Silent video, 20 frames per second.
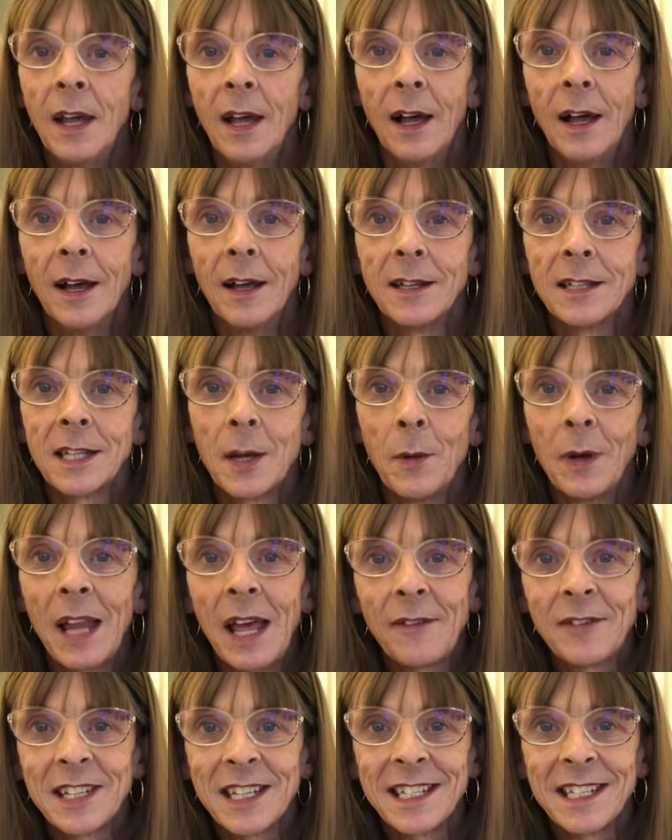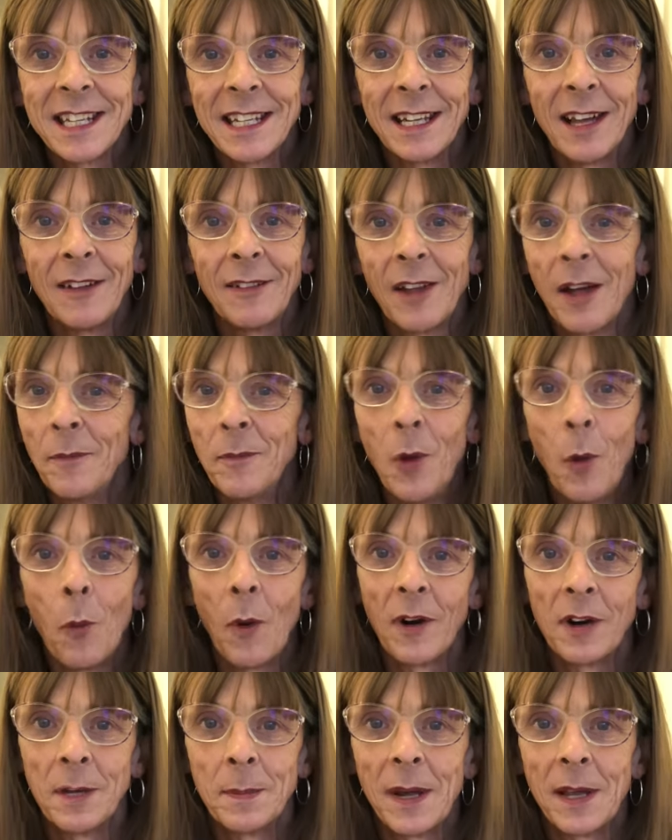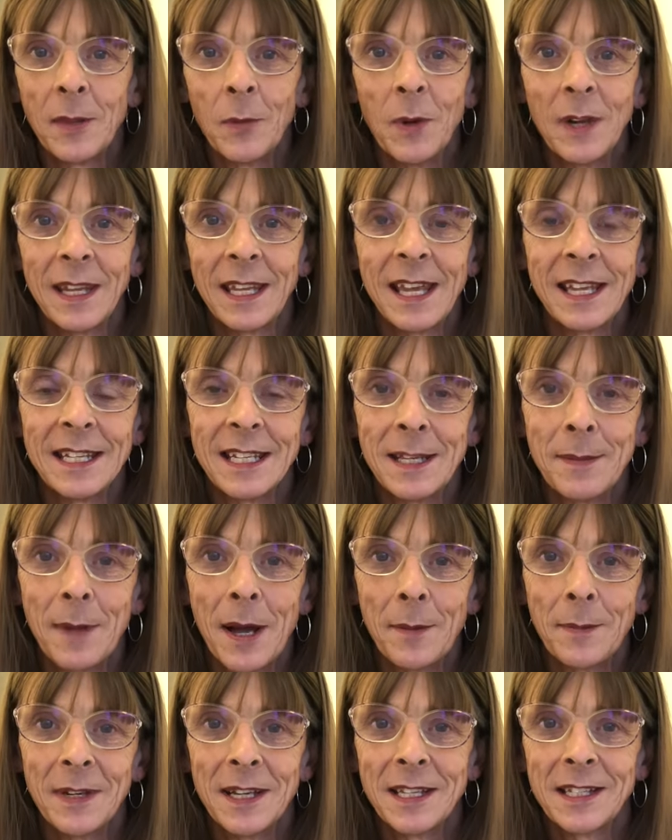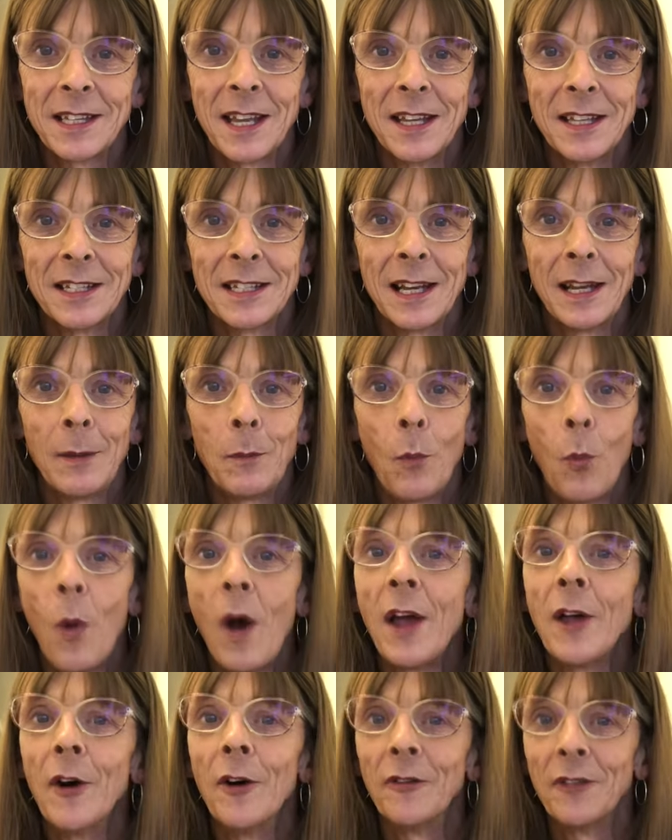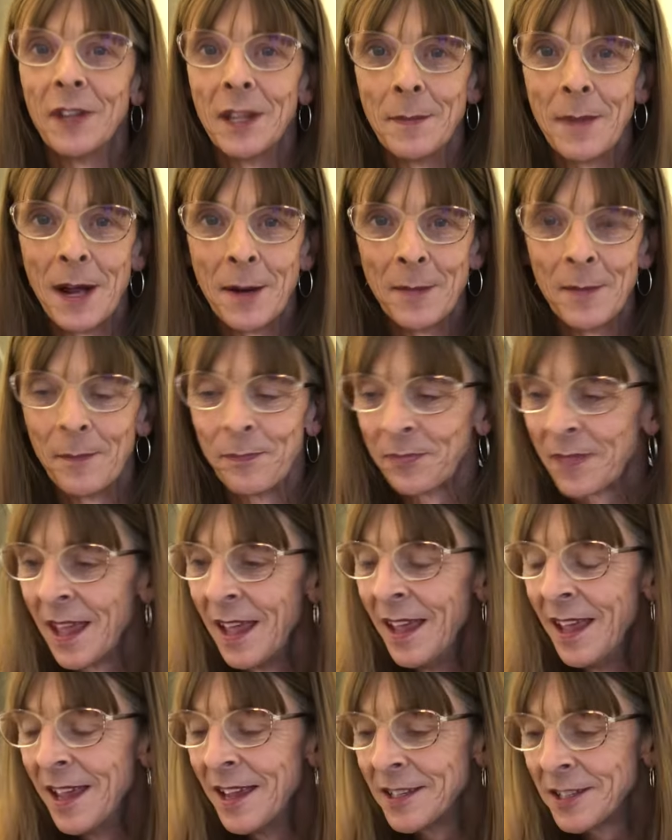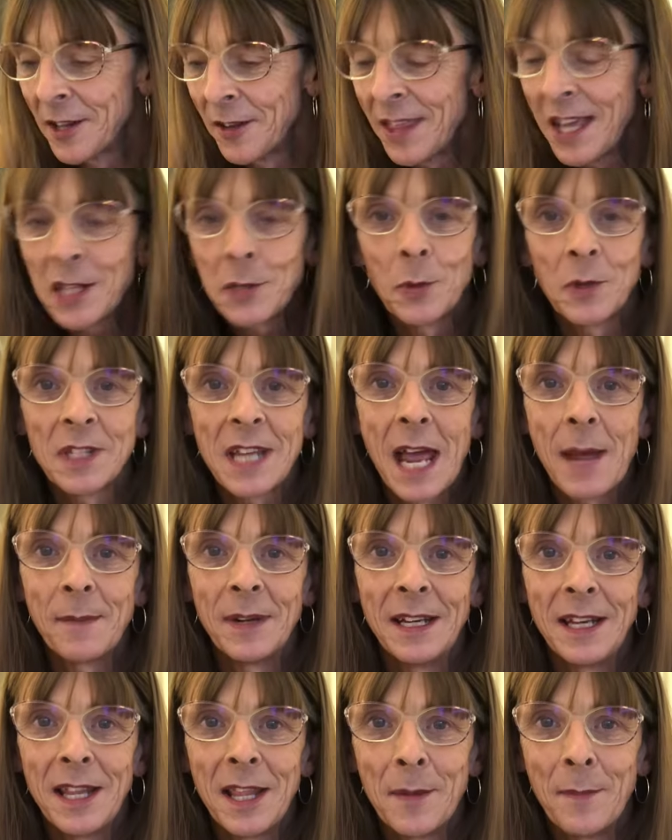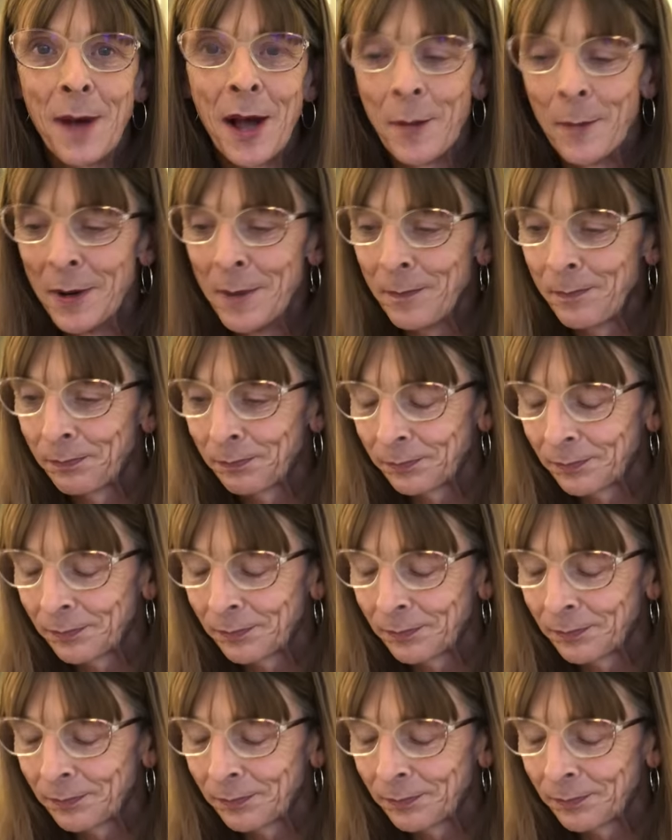Uh, so we'll have to see. i am not worried about the weekend at the moment. It's, it's way off at the moment. So that's what's happening at the moment.